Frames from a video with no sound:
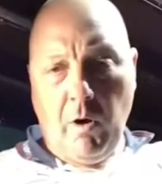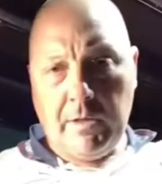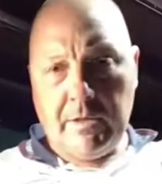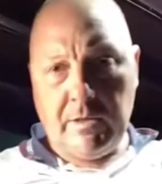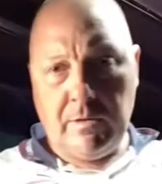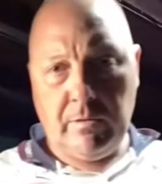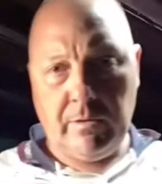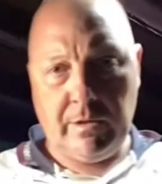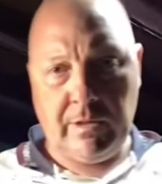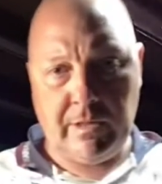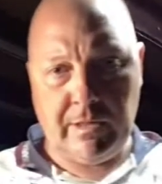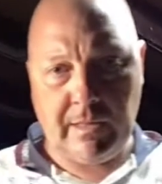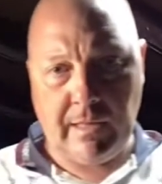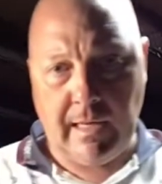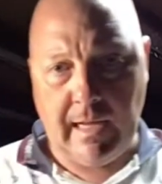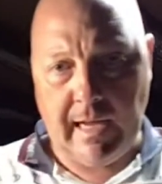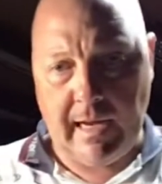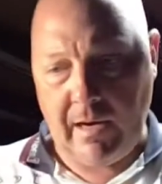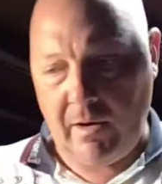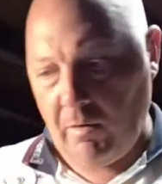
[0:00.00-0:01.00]
do it just
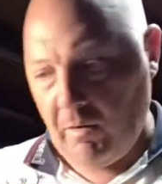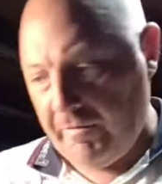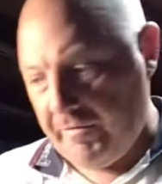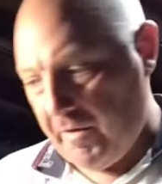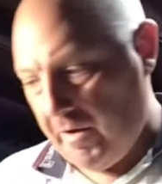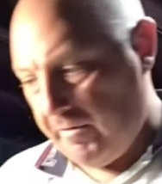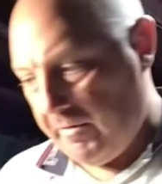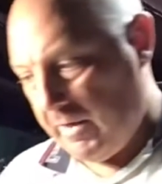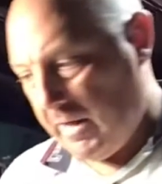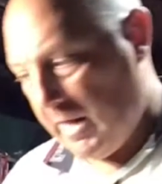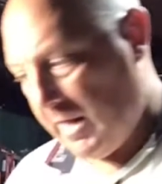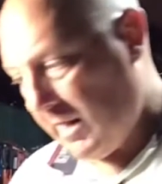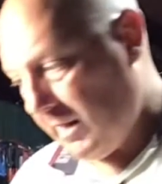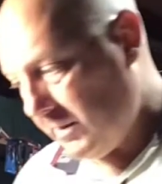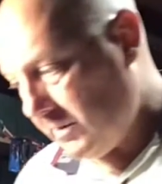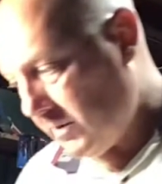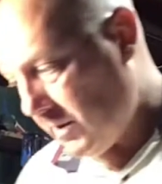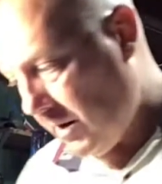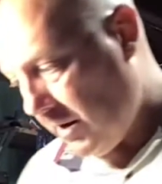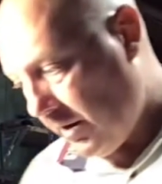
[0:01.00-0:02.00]
hanging off over there.
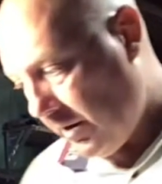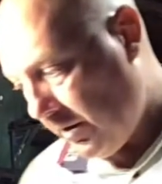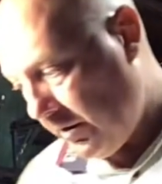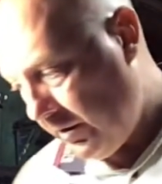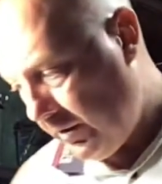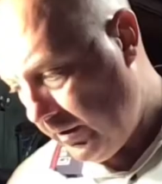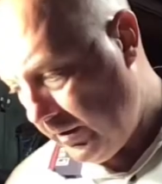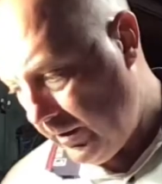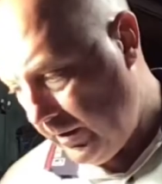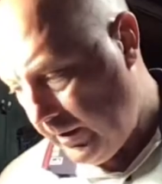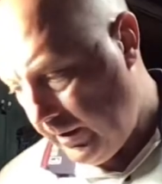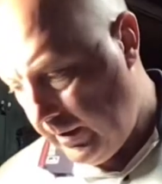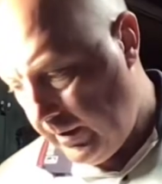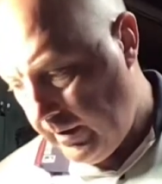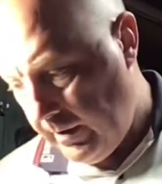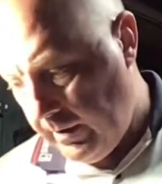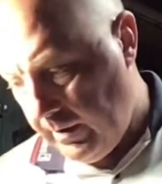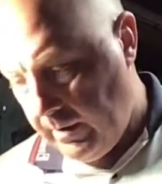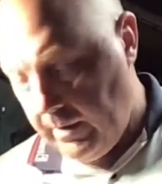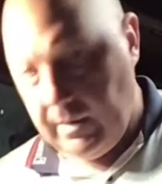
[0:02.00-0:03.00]
So
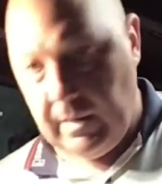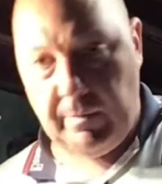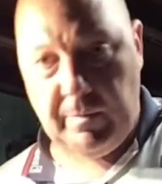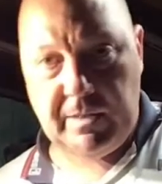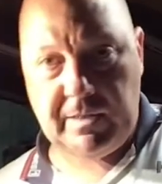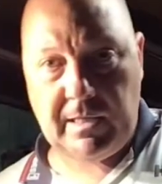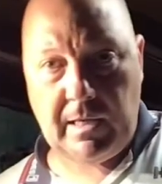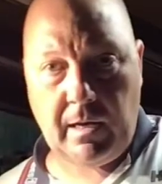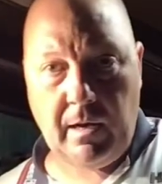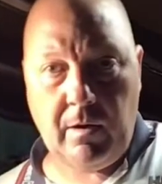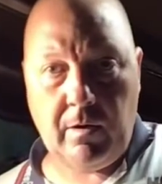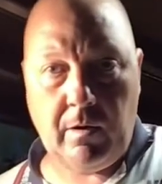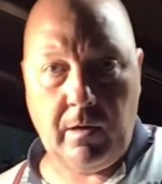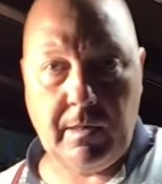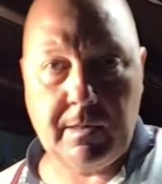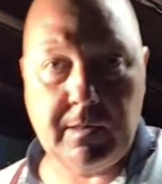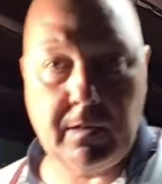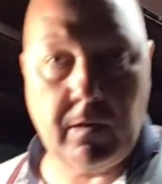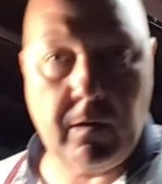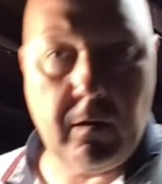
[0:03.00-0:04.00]
give me a second,
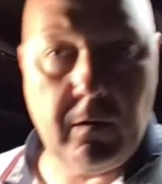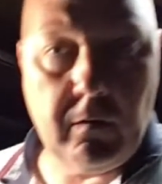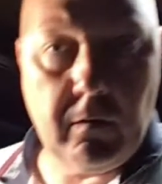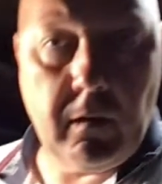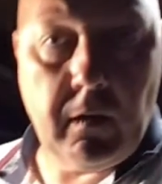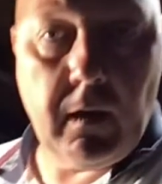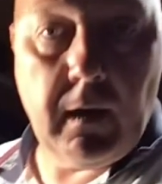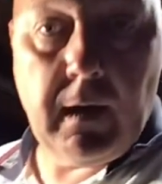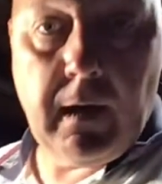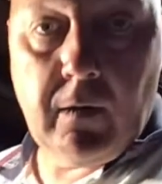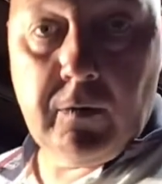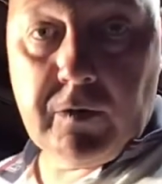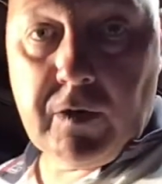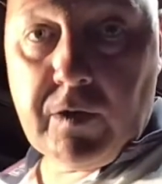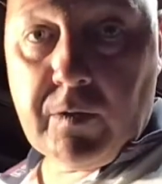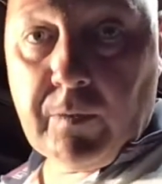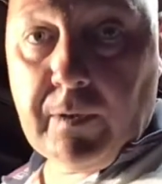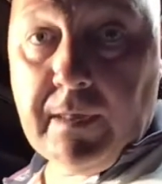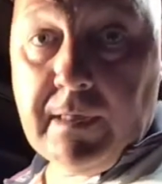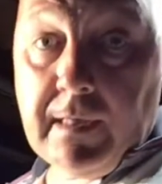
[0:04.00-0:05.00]
guys, and I'll
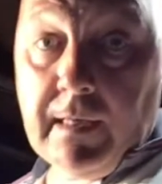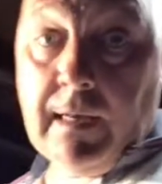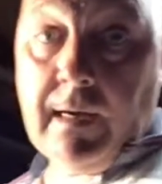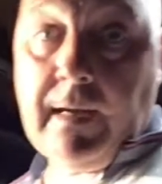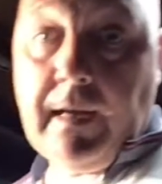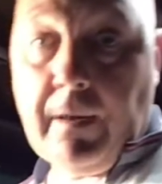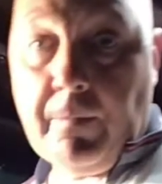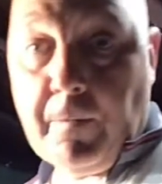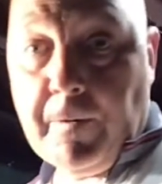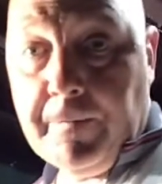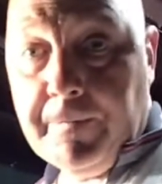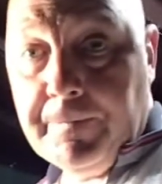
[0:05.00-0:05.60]
just reset the camera.